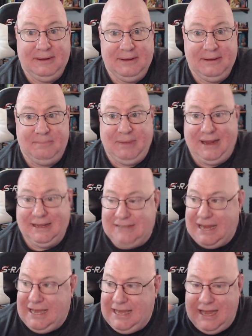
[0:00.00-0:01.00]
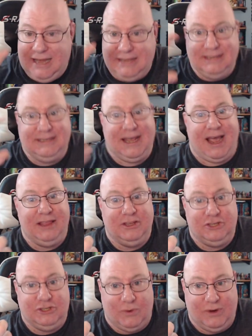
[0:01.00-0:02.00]
Because they needed to tie the
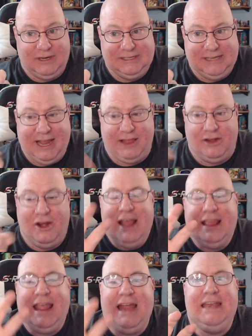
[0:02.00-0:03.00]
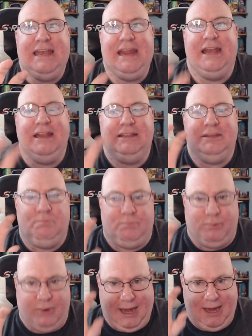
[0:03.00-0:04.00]
stories together. They needed to
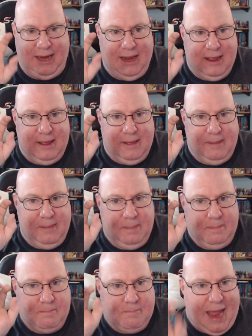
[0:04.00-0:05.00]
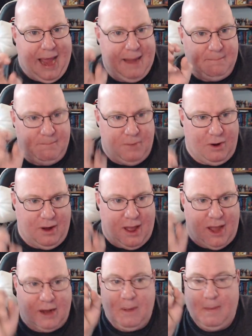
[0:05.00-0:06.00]
bring Matt
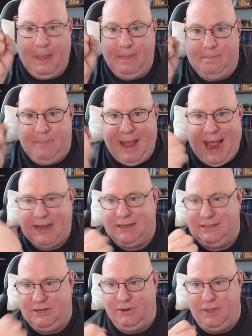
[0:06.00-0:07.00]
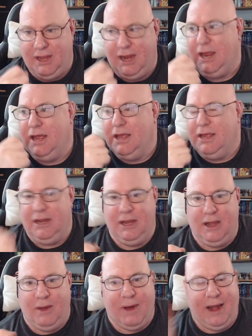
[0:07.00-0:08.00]
Murdock back to the, you
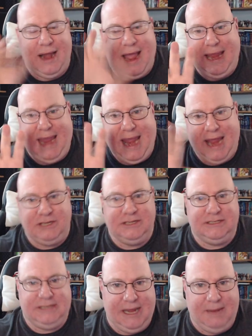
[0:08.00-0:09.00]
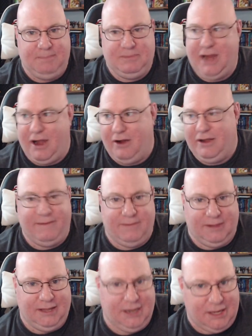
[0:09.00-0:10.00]
know what, I can't just keep
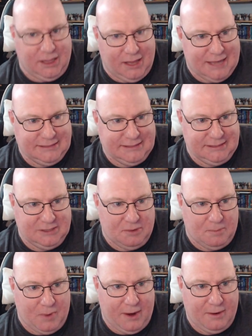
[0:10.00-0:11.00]
Daredevil in a closet somewhere.